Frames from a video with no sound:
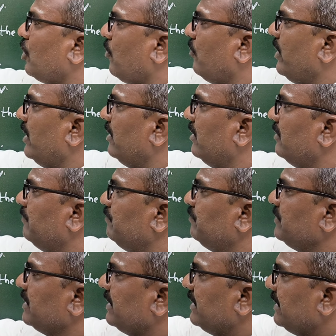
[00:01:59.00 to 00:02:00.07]
a novel.
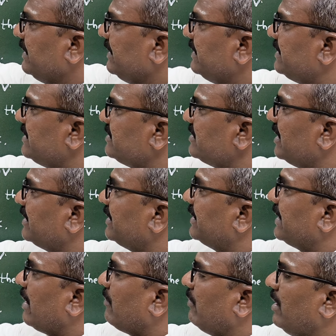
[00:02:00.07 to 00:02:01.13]
It is a
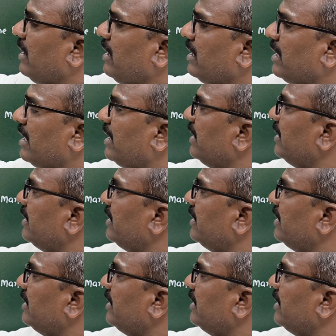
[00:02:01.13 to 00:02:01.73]
travel